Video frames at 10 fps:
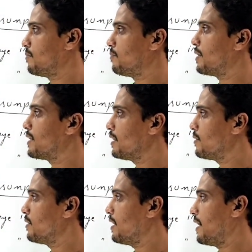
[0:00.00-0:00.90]

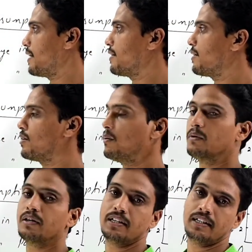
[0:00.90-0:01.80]
particular
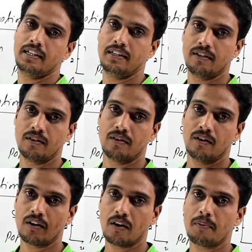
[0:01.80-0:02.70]
commodity
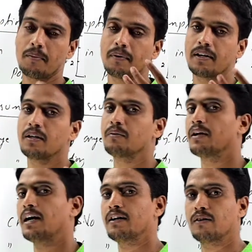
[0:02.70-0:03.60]
or of a
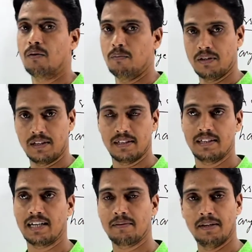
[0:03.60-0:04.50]
particular commodity.
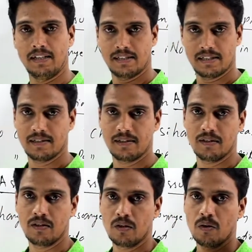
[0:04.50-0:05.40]
That means
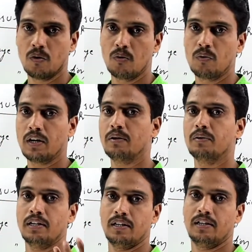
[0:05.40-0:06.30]
when
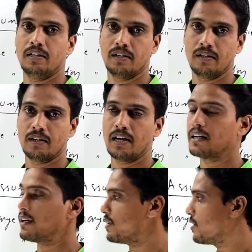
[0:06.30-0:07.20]
we
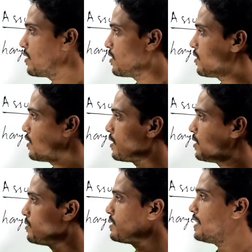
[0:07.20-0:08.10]
are
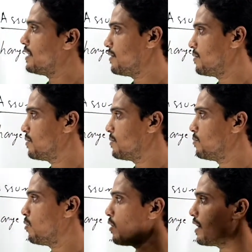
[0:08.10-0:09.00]
using
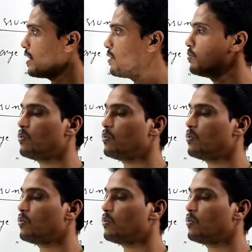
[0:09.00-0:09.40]
more and